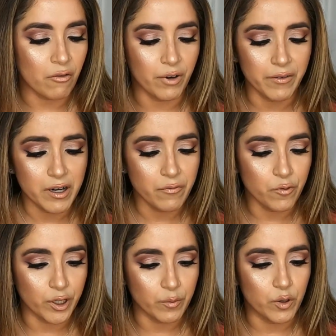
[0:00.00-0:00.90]
Very
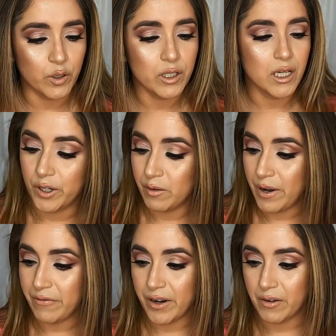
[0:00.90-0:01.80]
affordable. One of
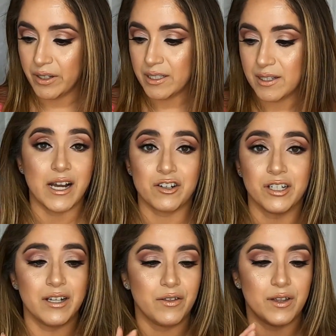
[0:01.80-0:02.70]
my favorites is
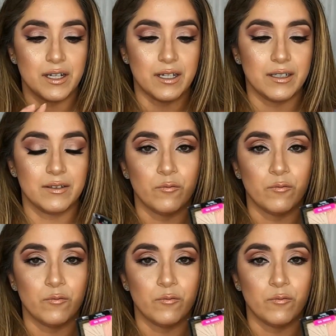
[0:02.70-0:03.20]
actually the